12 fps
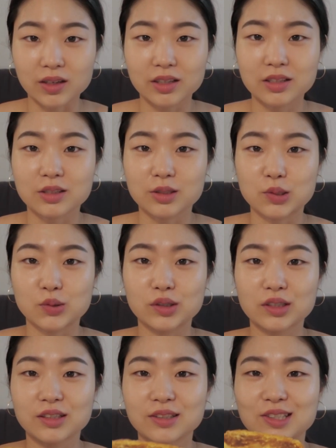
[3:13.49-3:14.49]
Look at this
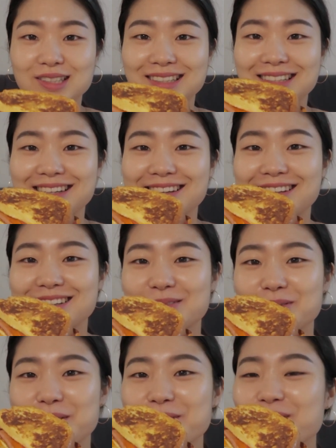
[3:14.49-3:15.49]
grilled cheese,
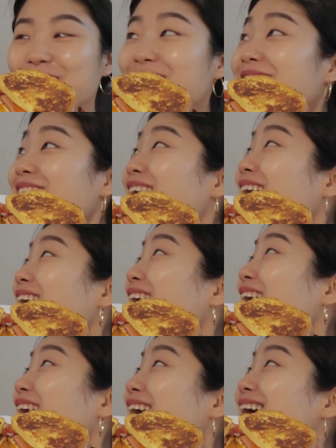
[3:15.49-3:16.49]
baby.
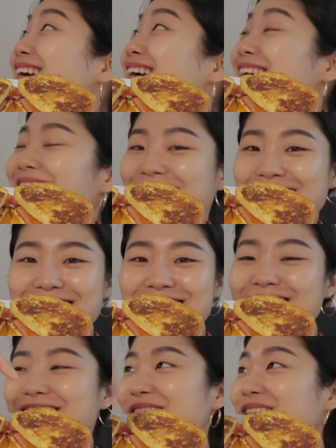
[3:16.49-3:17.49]
You see
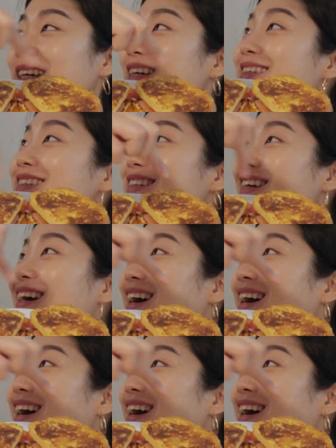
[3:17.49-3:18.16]
those strings?